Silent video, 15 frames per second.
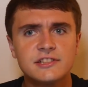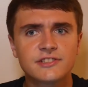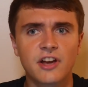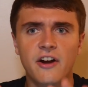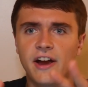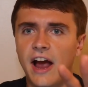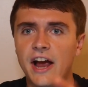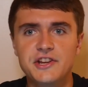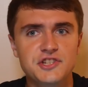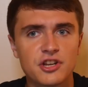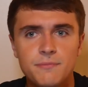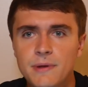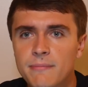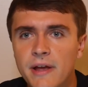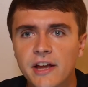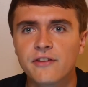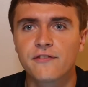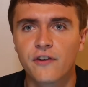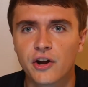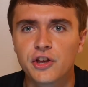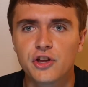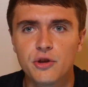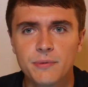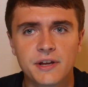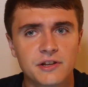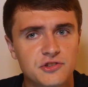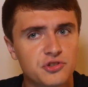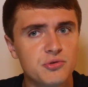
Sorry, I shouldn't be making fun of you because